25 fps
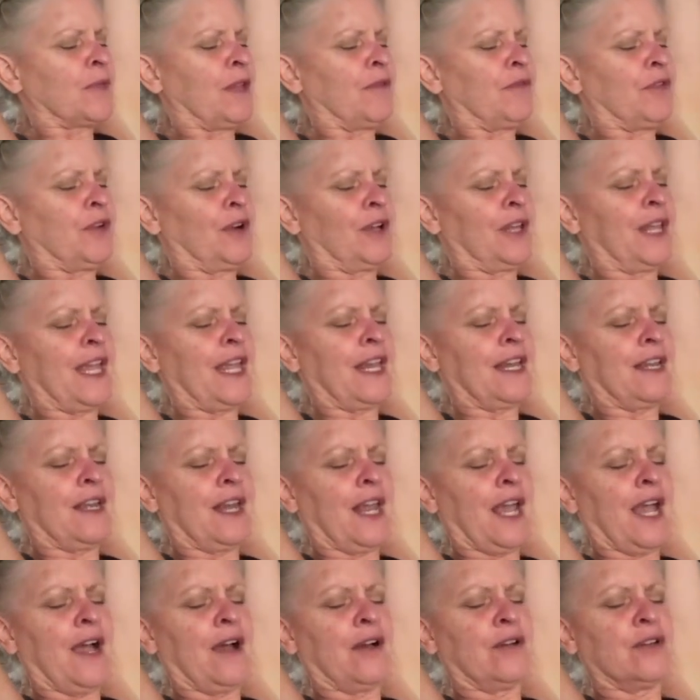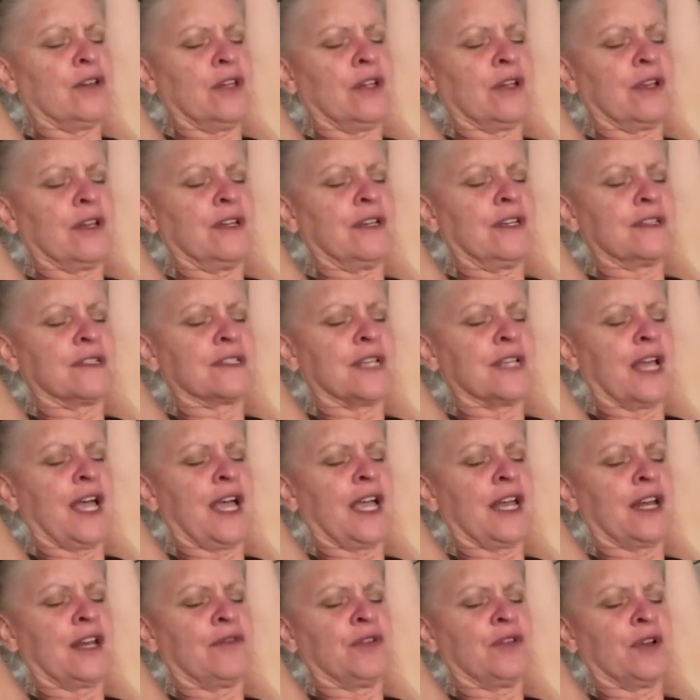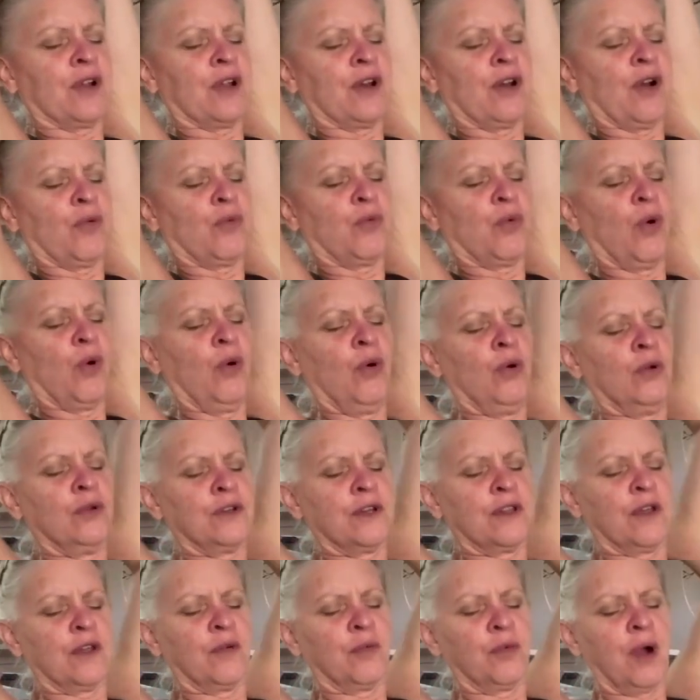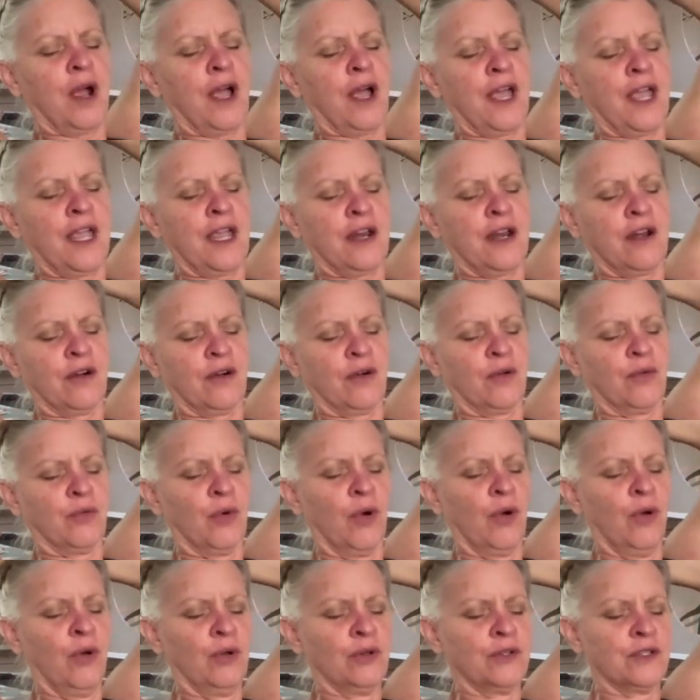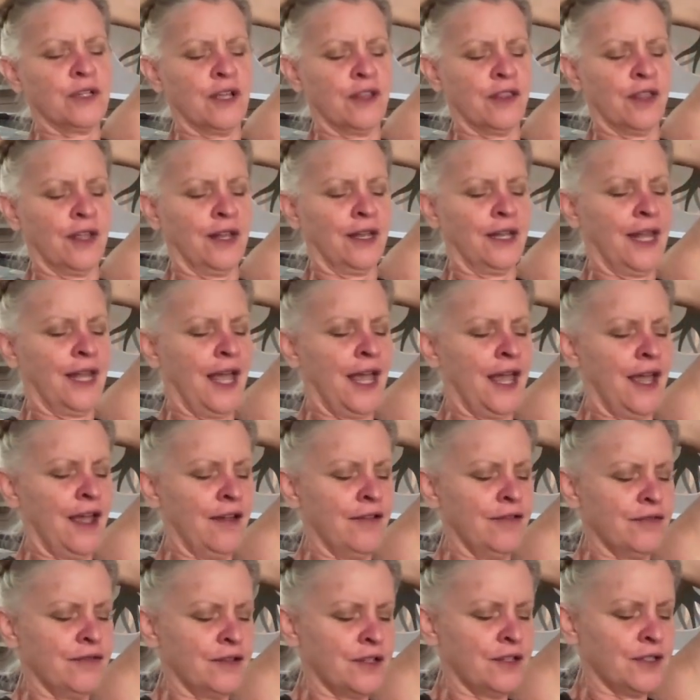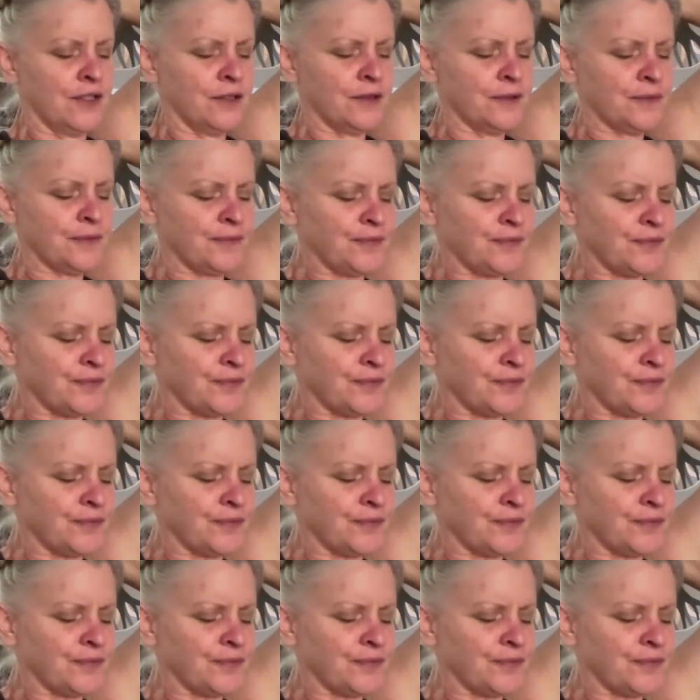If you're laying down, you can decide if you're going to roll to the right or roll to the left